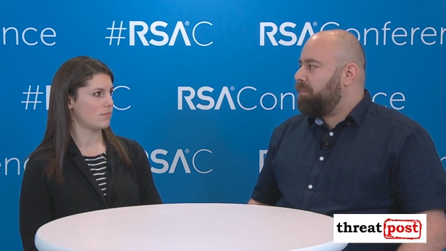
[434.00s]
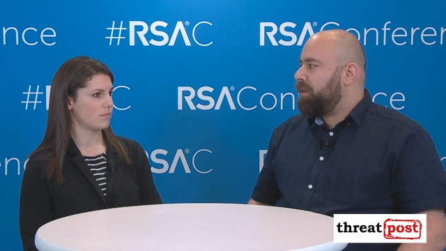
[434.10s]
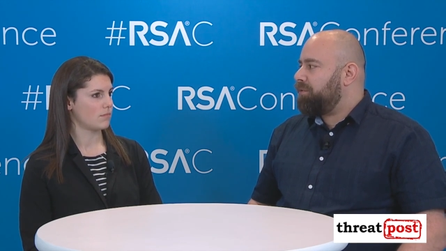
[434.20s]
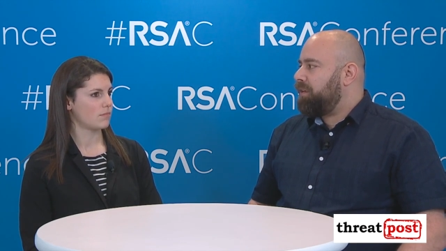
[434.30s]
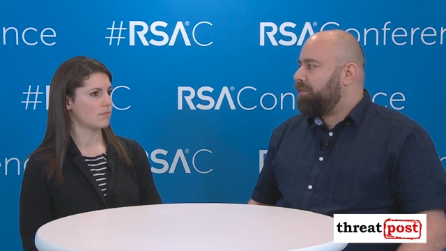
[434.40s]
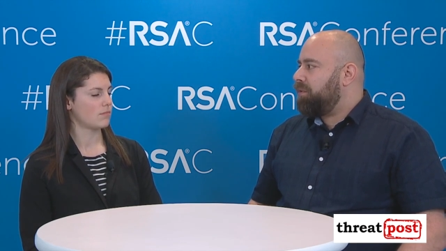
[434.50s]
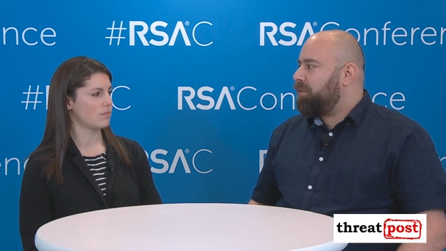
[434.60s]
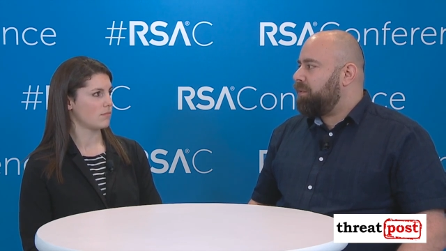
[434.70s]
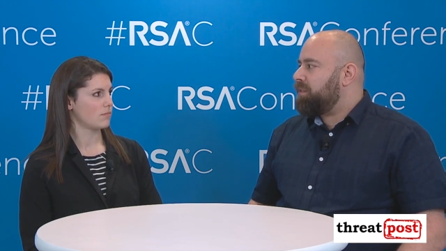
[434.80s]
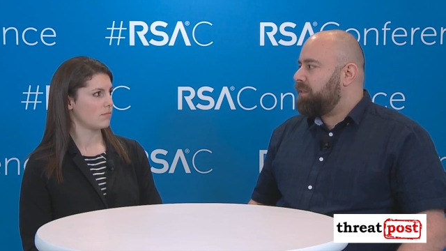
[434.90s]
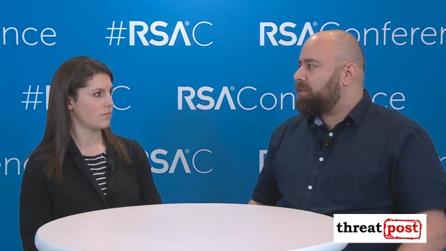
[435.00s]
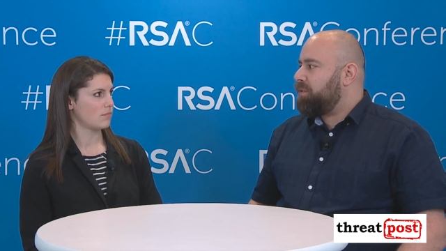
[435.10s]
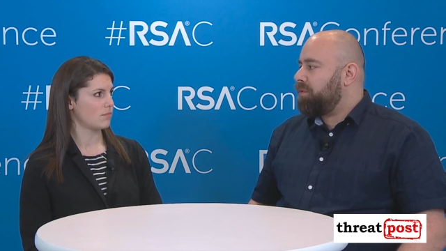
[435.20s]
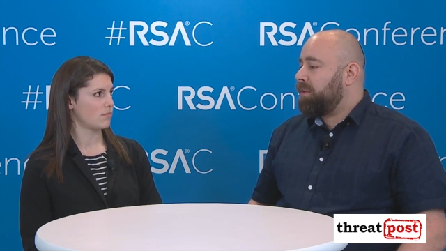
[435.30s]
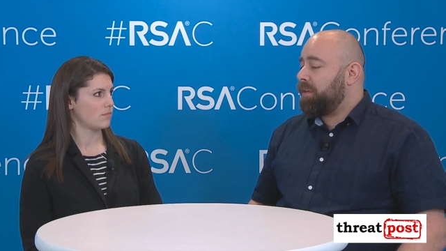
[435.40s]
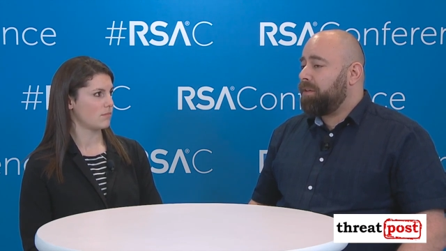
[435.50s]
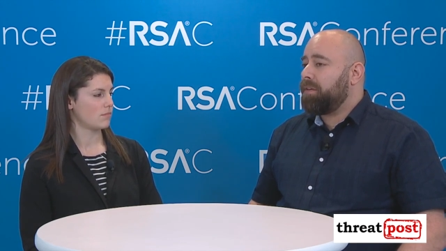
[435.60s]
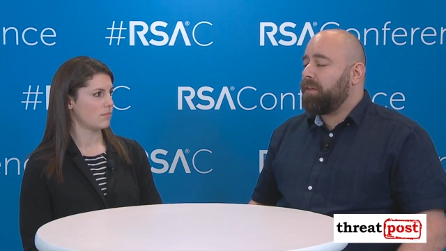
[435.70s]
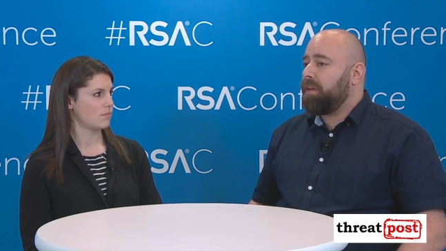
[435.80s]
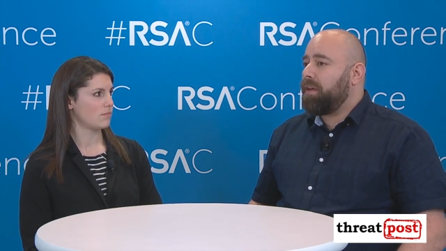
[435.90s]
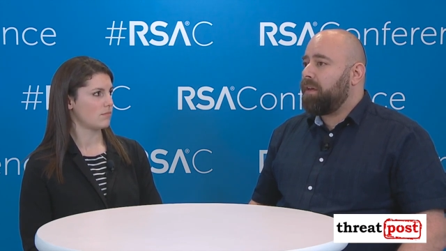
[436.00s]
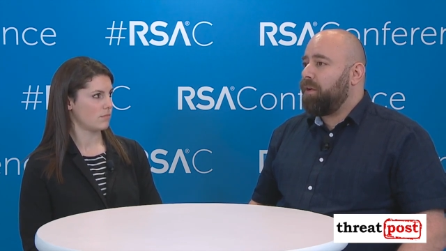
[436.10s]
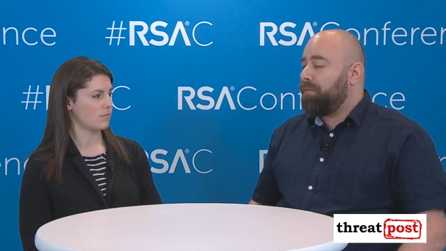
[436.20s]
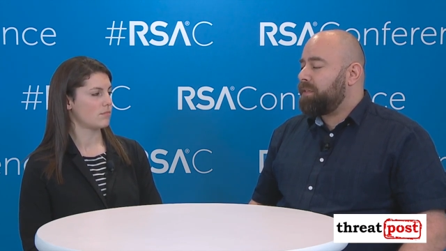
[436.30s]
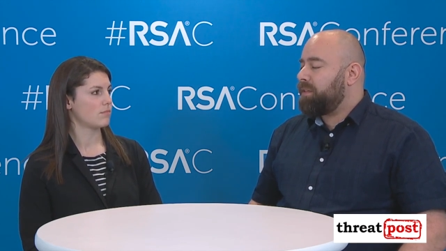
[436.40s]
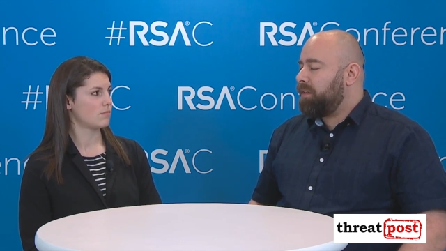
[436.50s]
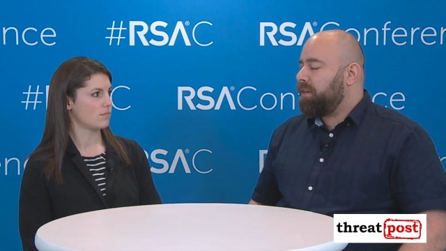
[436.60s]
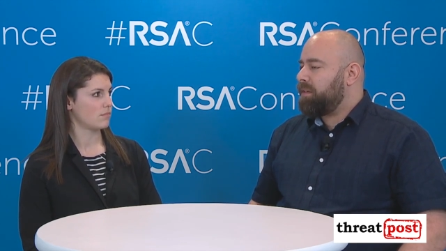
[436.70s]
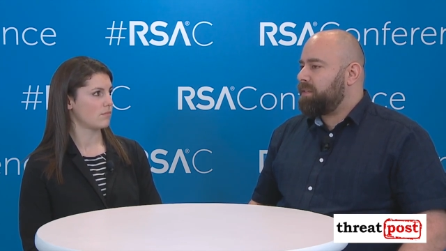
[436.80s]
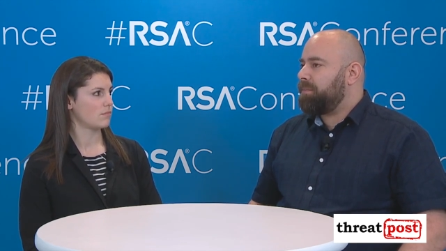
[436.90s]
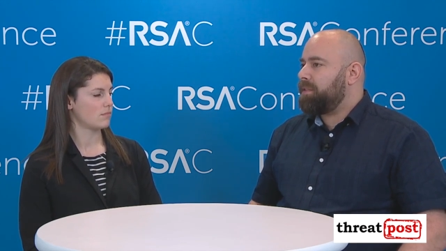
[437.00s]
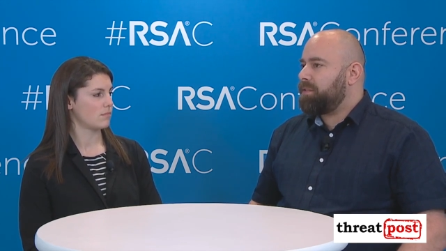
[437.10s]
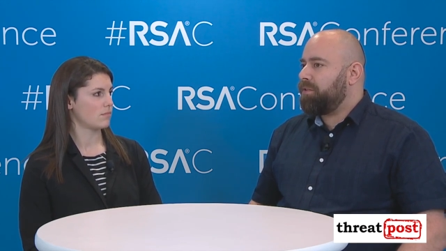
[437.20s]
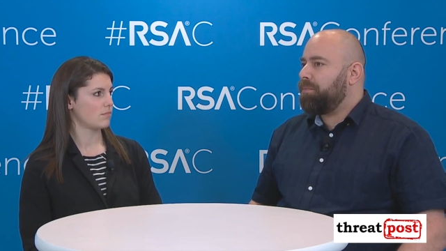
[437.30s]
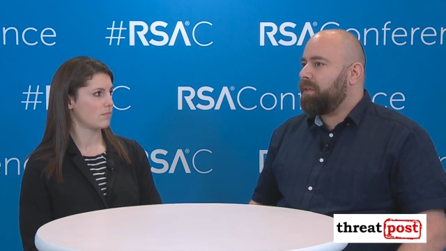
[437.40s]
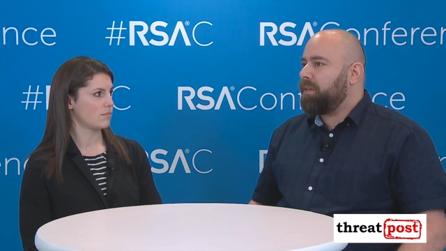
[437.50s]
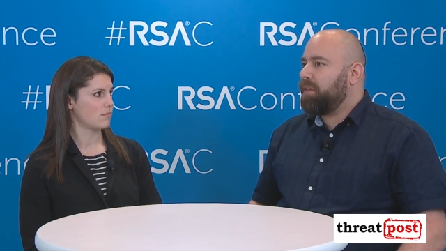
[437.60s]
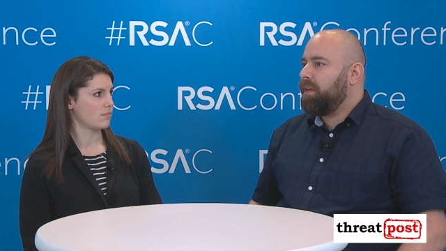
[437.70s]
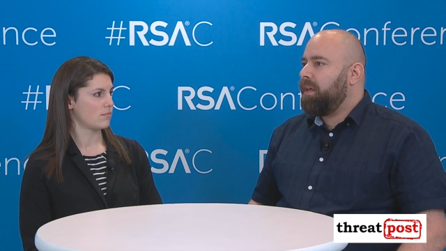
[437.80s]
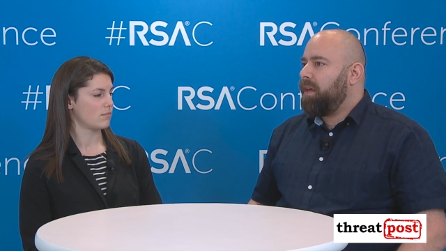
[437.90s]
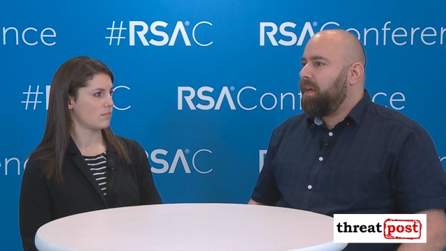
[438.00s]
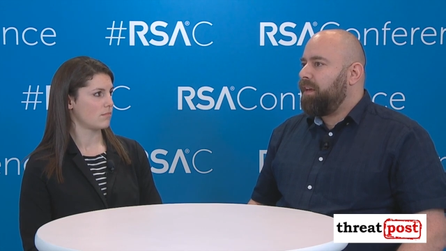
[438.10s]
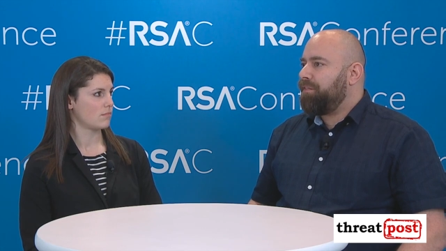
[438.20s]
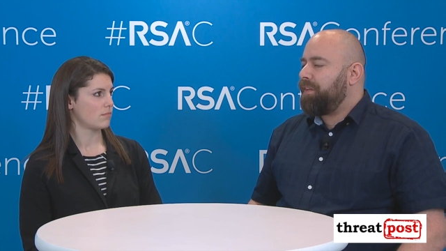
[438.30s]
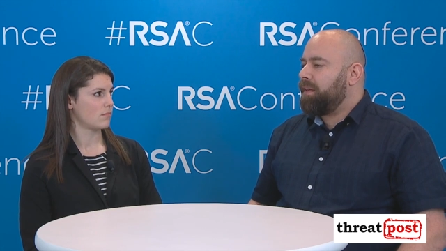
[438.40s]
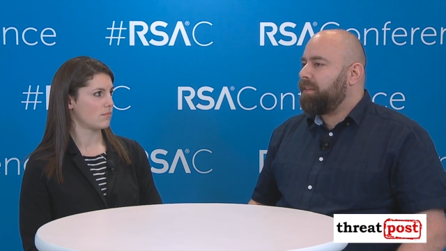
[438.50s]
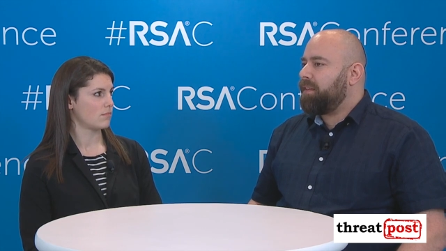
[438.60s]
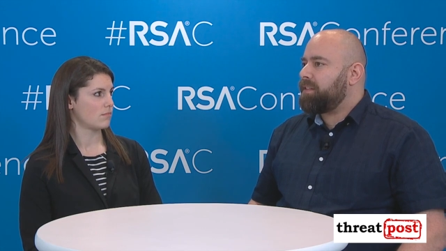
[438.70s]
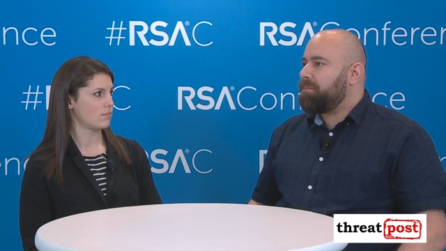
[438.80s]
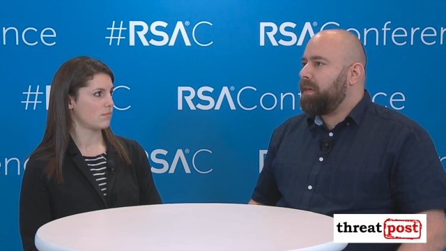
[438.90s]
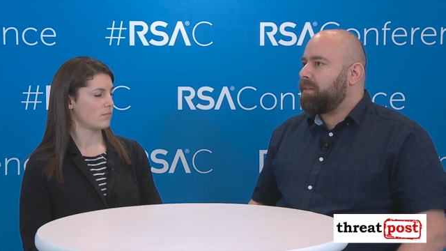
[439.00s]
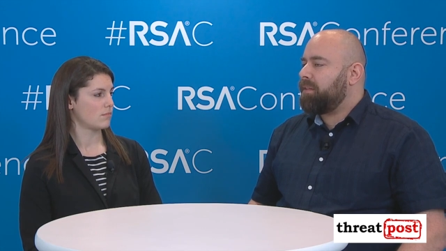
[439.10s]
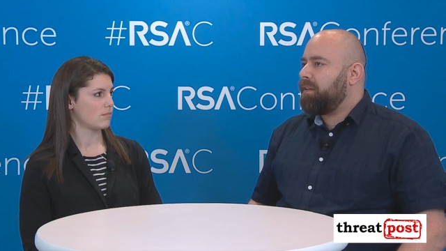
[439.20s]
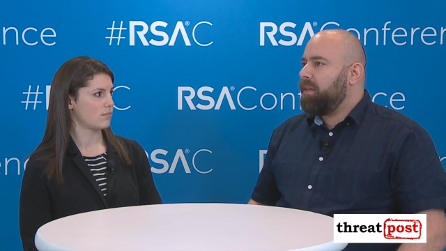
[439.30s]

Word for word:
Speaker 1: vacuum by Trifo is the story here. Uh, obviously, there are some disturbing uh, findings, but